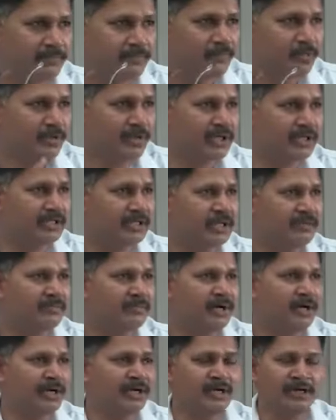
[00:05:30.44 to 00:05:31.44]
booking them
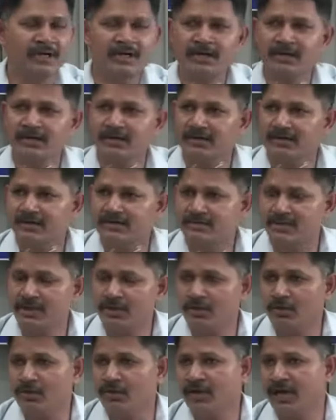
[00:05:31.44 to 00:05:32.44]
under
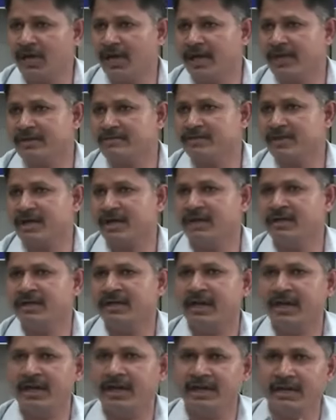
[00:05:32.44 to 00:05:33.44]
scheduled acts and
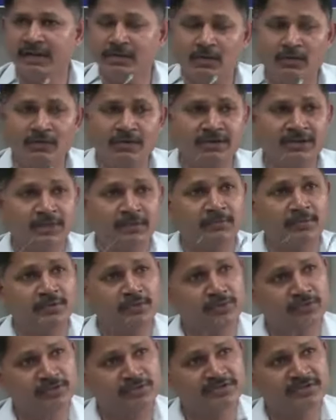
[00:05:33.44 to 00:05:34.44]
handing over them
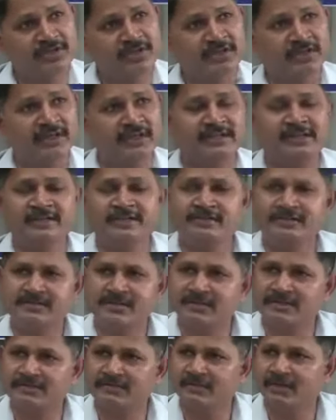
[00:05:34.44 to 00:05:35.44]
to central
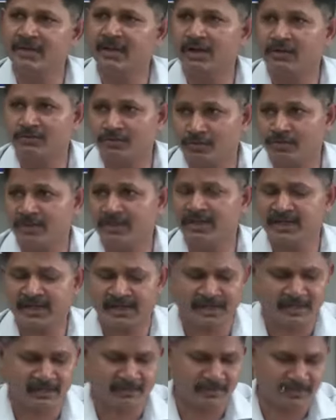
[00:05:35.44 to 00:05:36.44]
agencies will also be
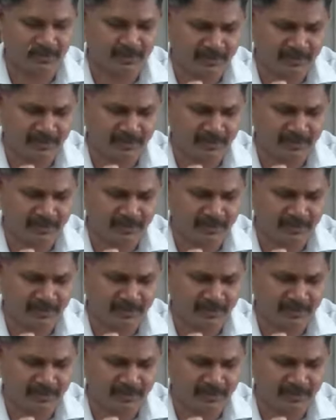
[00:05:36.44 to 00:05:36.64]
taken up.